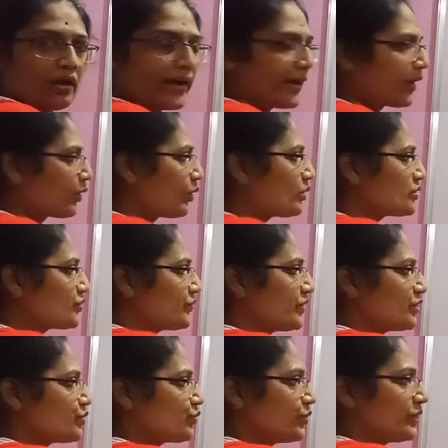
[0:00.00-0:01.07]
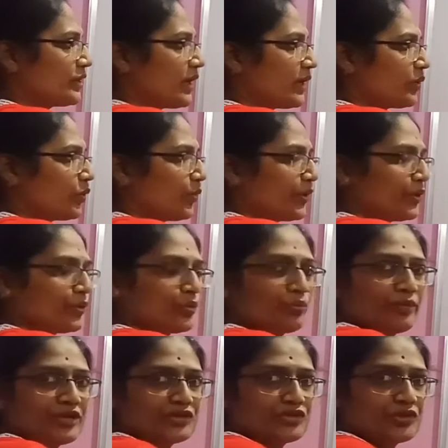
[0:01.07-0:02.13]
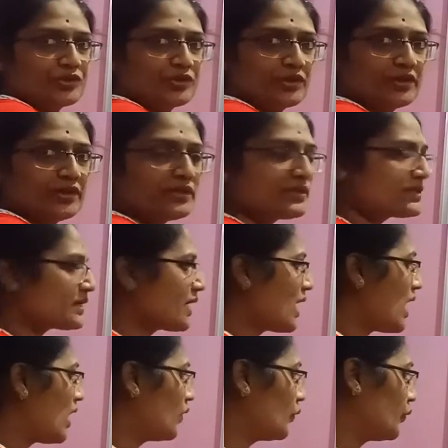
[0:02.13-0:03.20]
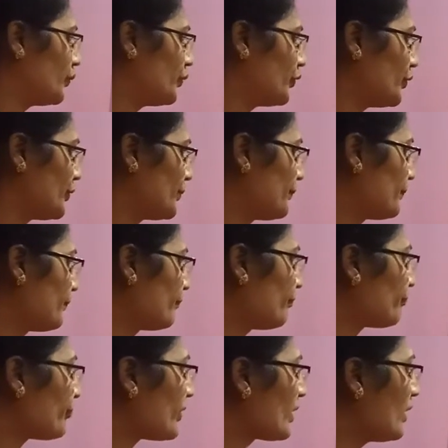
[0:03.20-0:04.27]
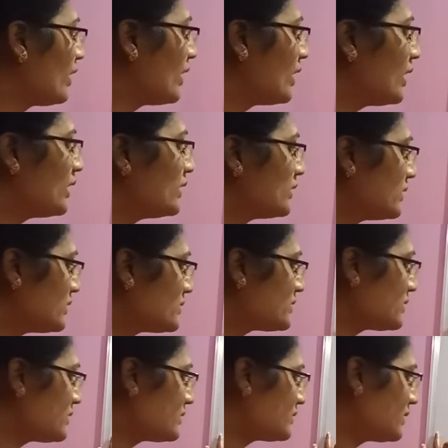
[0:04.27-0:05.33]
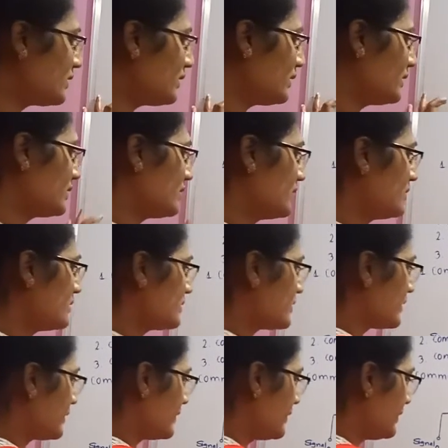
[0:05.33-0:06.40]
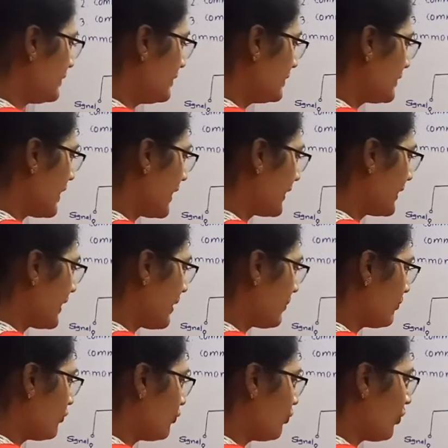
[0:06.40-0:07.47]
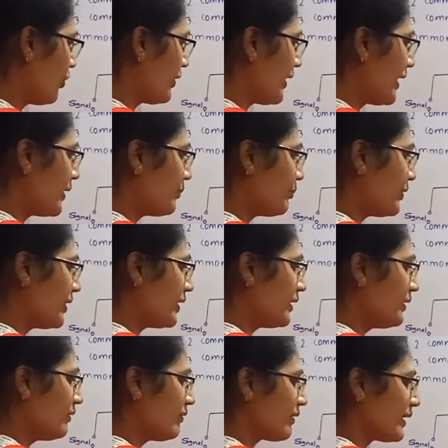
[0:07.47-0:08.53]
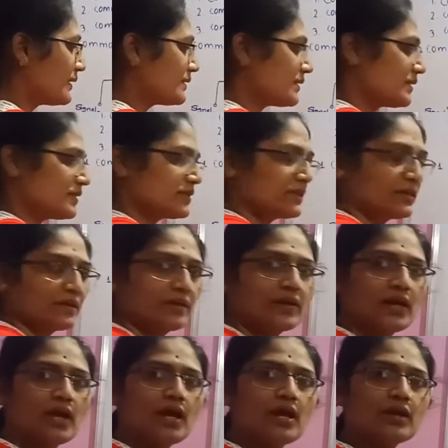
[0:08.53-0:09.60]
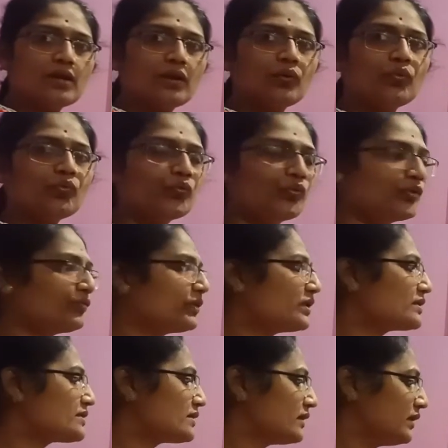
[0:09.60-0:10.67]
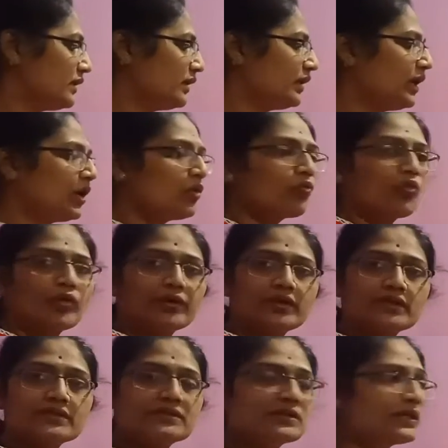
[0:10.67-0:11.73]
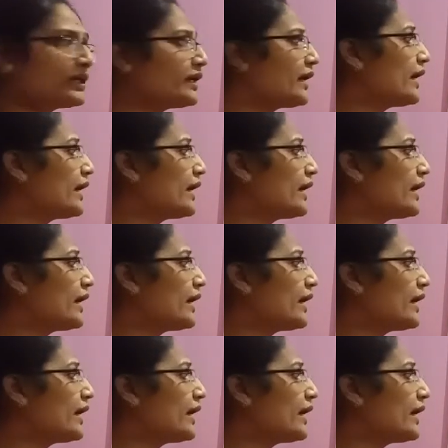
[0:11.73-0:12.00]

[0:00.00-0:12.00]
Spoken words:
across which we are going to measure its output. This is the circuit diagram for NPN transistor. Now we will see what is the